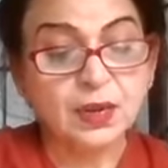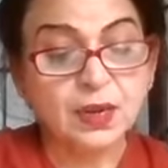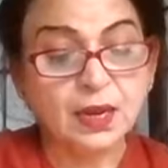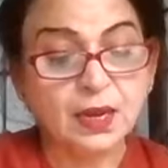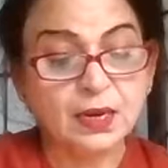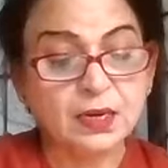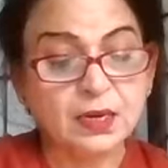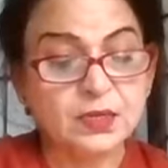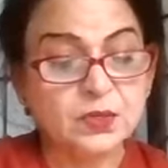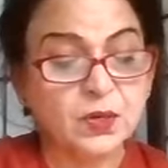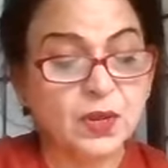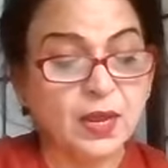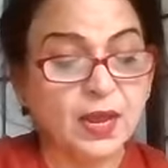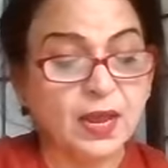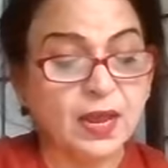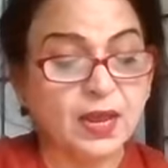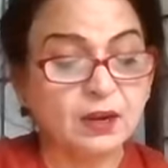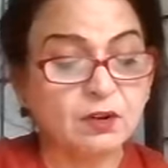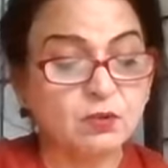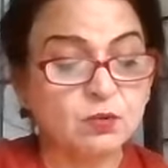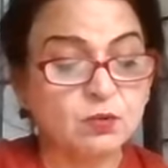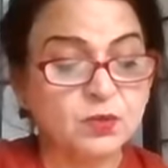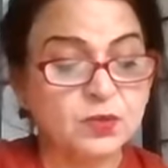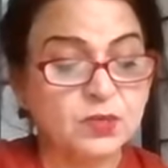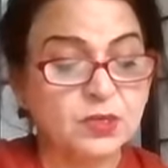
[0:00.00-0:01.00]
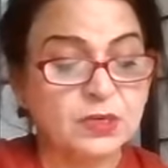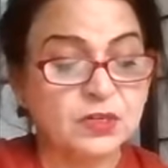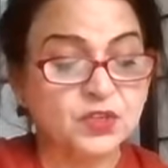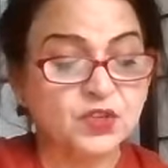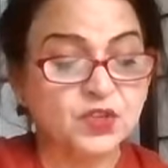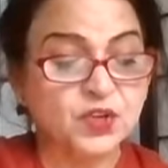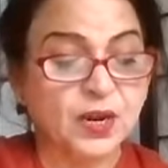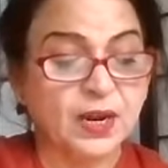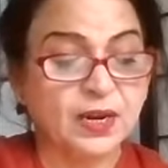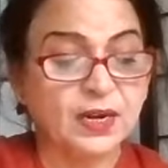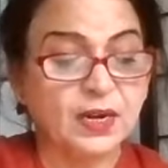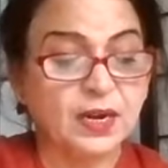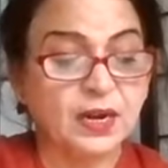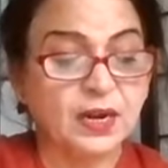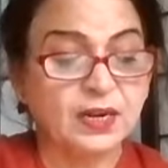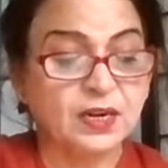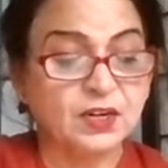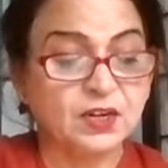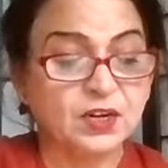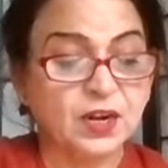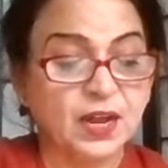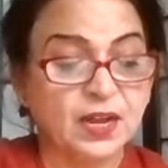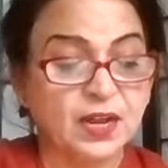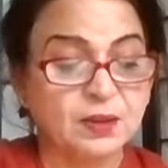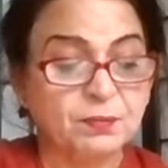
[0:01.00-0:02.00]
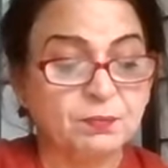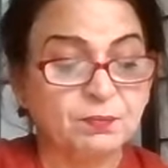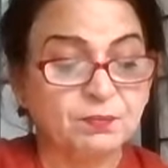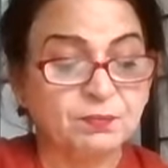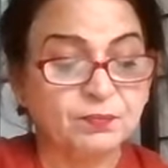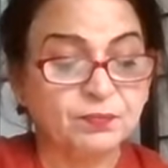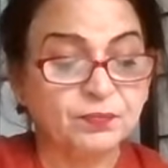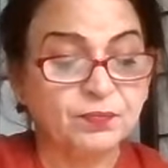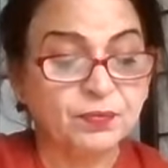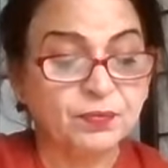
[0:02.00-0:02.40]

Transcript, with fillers: and his arrows shine like time.